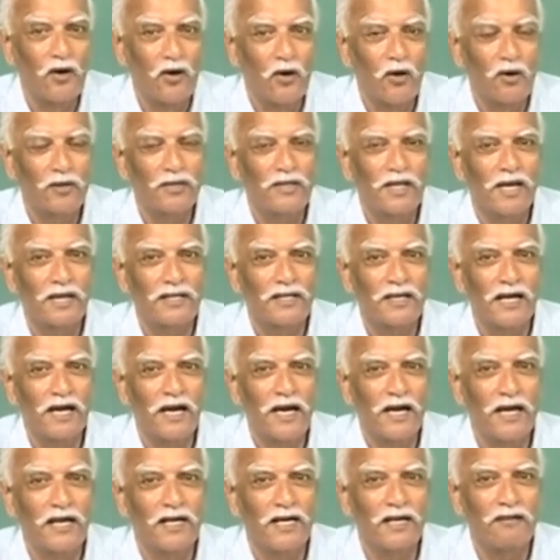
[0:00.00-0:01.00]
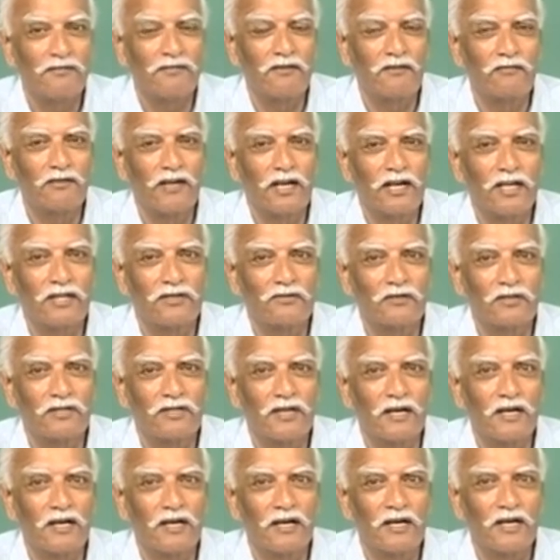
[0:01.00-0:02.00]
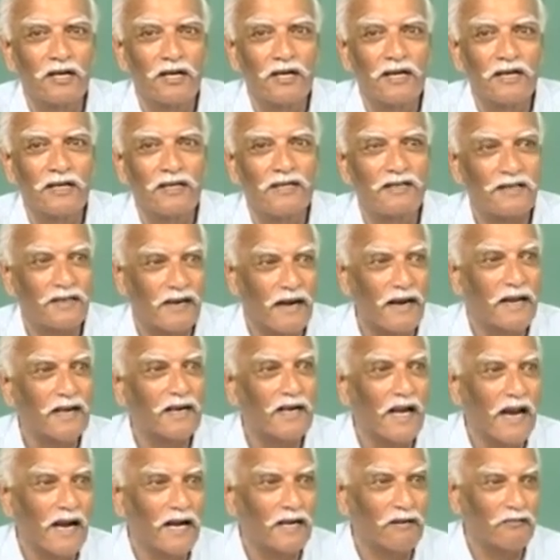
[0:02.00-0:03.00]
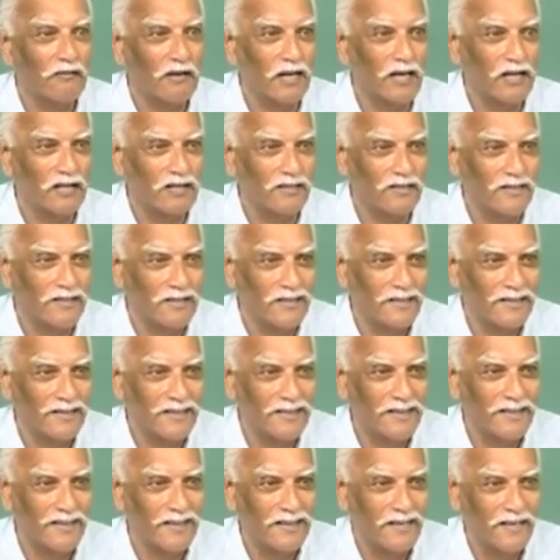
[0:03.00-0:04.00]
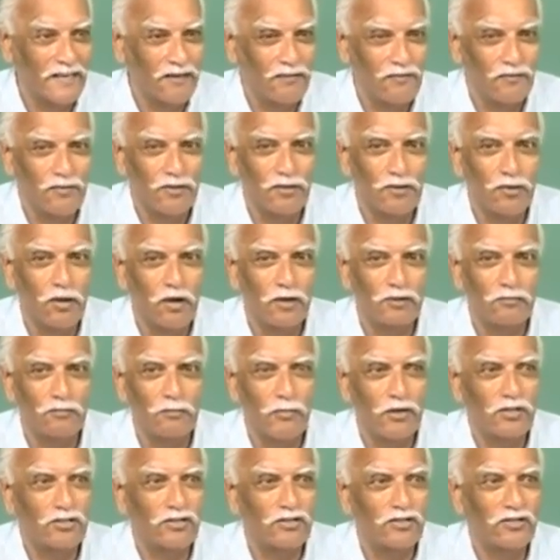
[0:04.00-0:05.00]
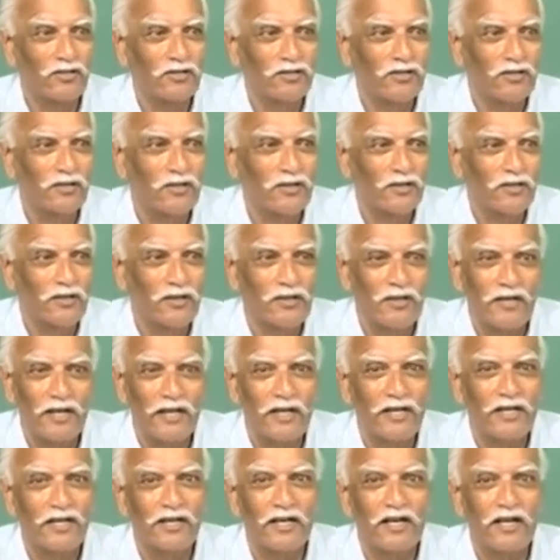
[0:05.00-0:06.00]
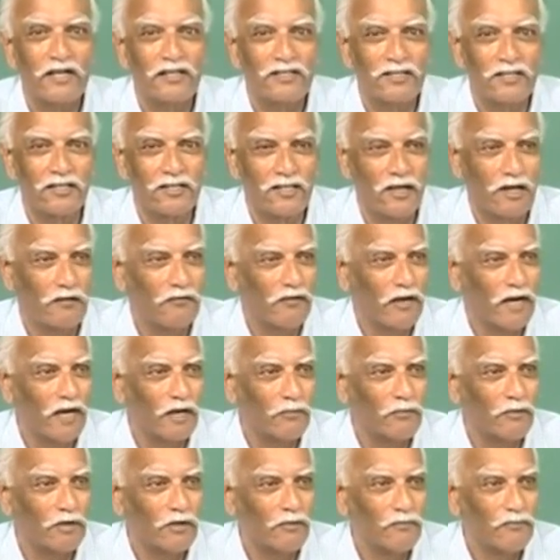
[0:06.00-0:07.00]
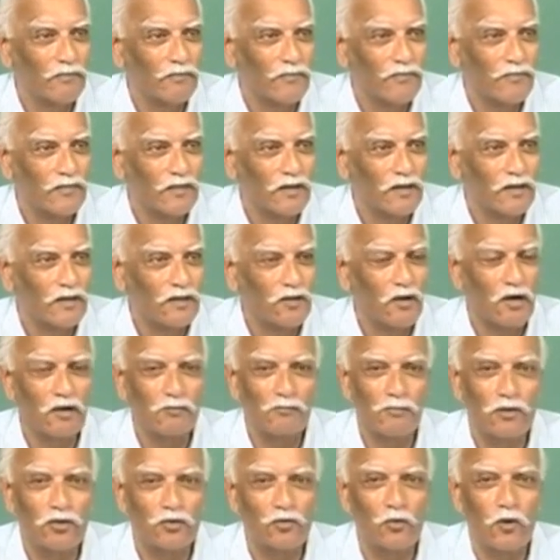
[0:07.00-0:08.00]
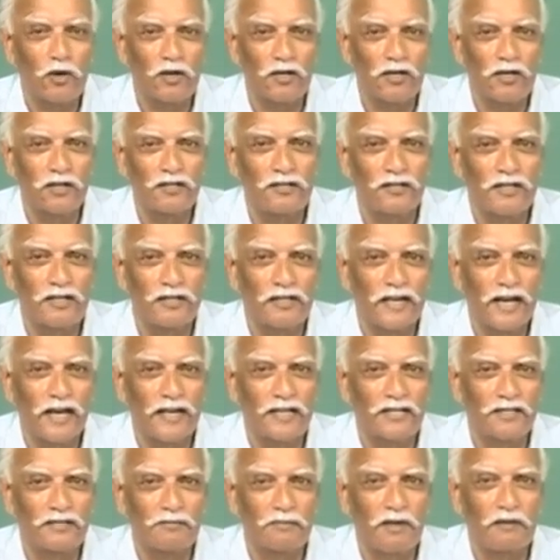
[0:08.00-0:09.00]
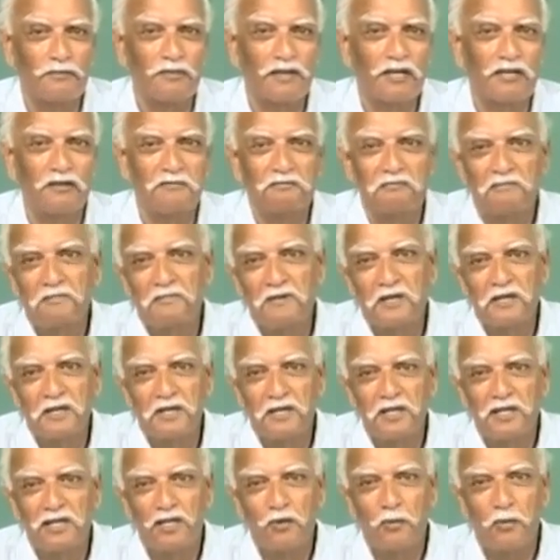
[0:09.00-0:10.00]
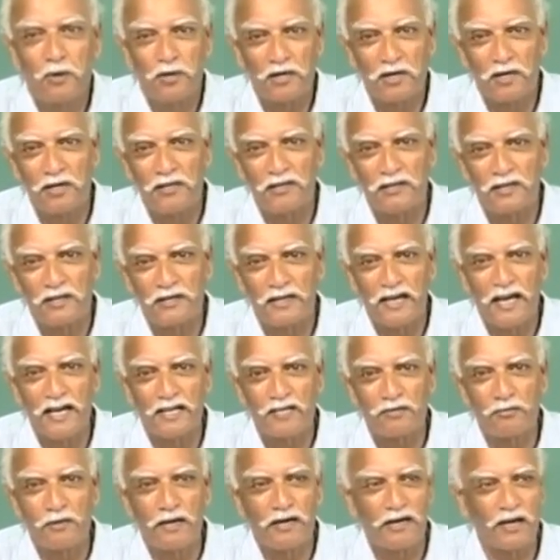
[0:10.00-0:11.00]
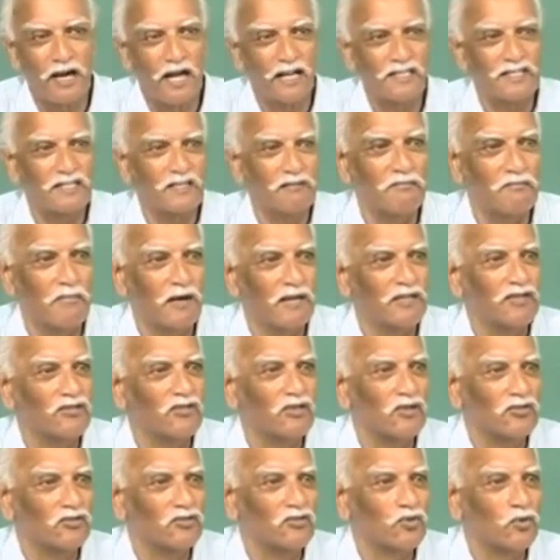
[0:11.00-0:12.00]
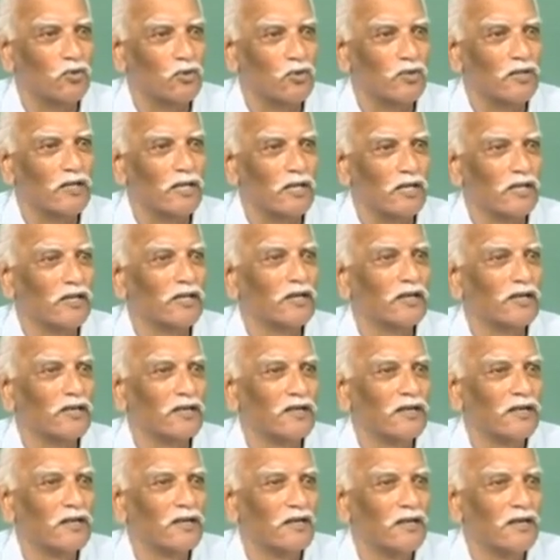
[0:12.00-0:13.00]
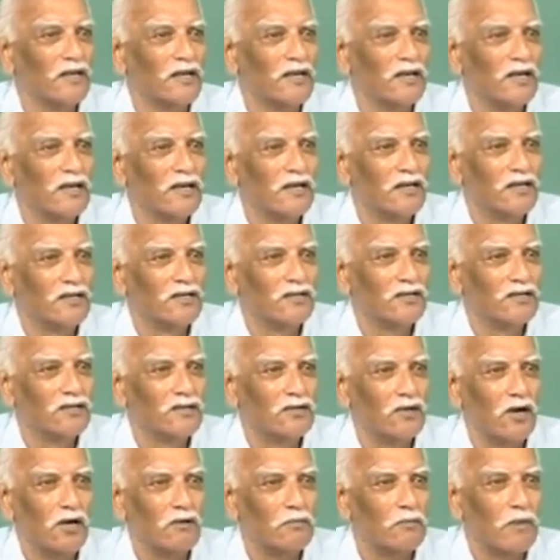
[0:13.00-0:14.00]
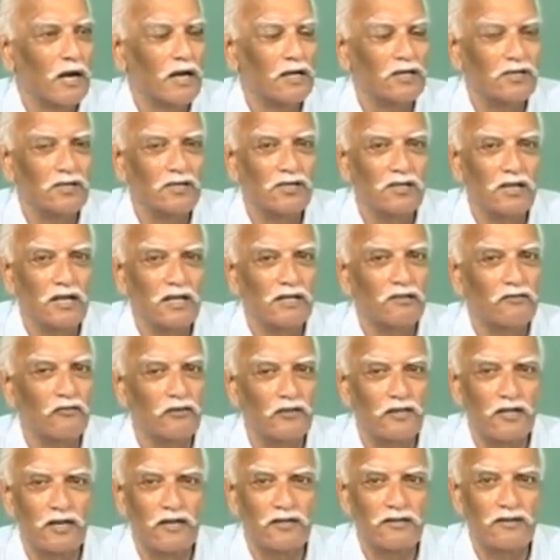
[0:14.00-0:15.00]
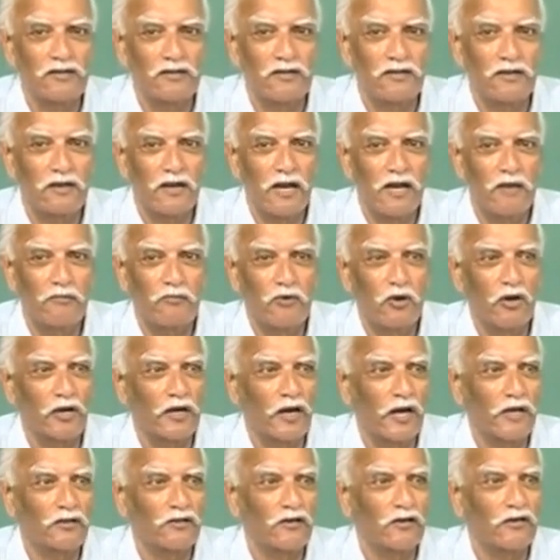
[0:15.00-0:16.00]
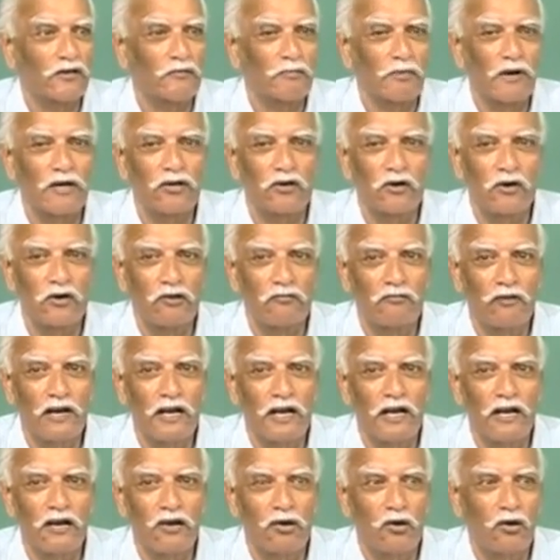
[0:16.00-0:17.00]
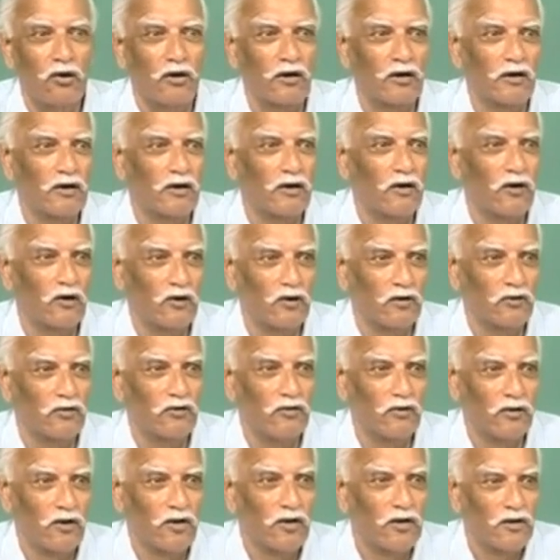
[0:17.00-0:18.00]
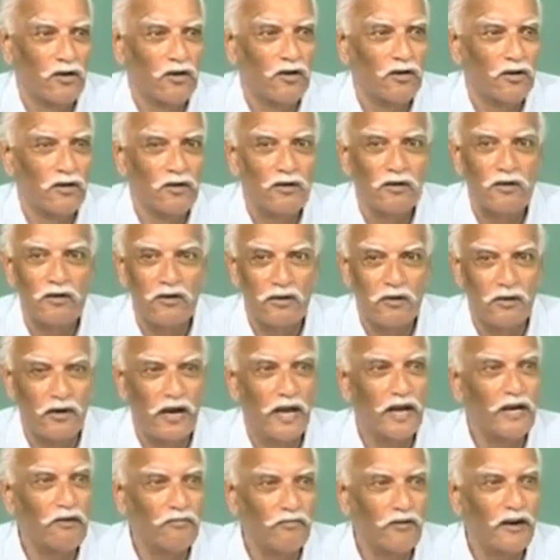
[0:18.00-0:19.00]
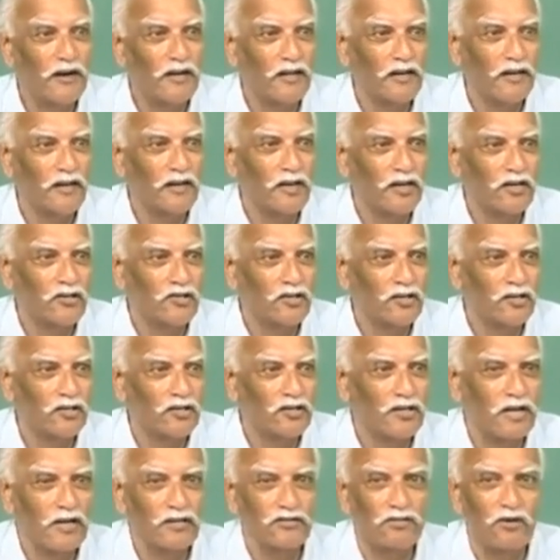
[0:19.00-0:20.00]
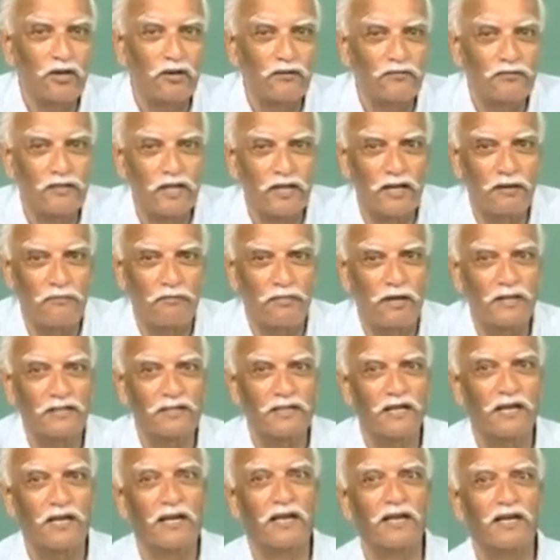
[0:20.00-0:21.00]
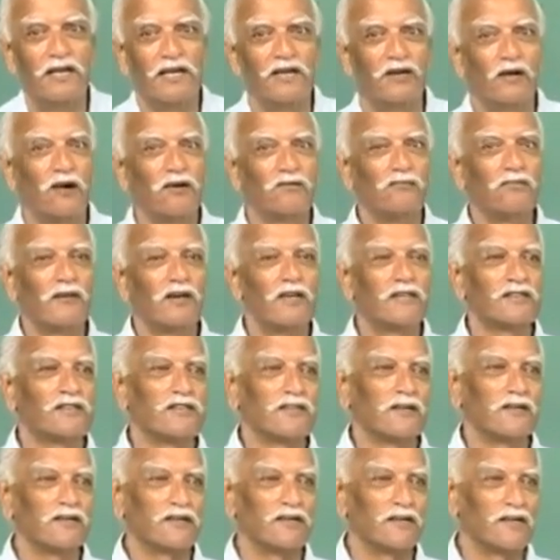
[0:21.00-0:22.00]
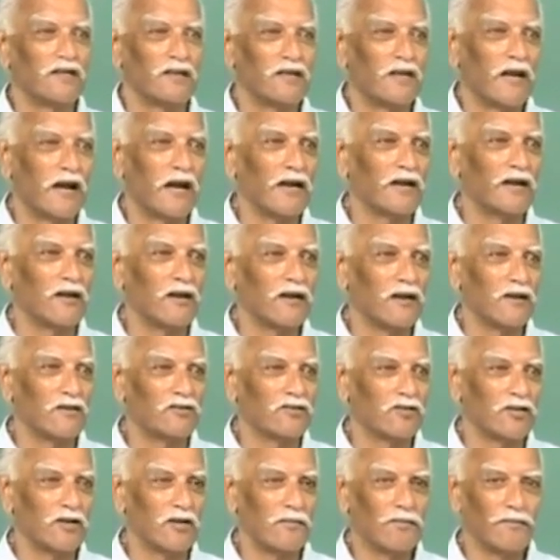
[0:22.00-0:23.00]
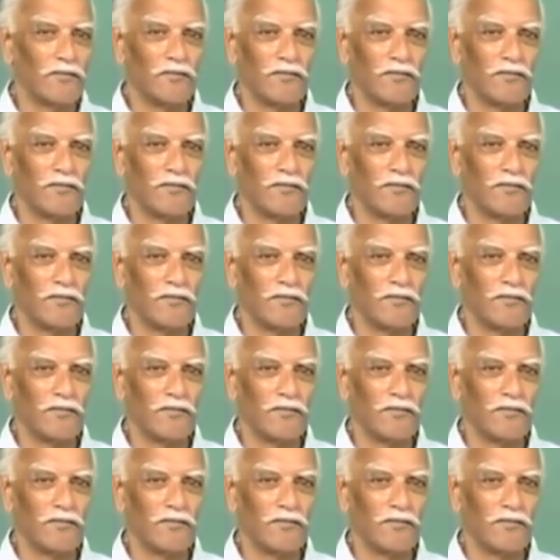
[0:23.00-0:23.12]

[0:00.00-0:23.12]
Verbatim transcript: On the other hand, if the village was a dry land village with not much irrigation available, not much water in the tanks, maybe the water in the tanks might last month or so in a year, not much and for the rest of the time you have to either depend on a well or on rain fed irrigation that sort of thing basically not very certain agriculture.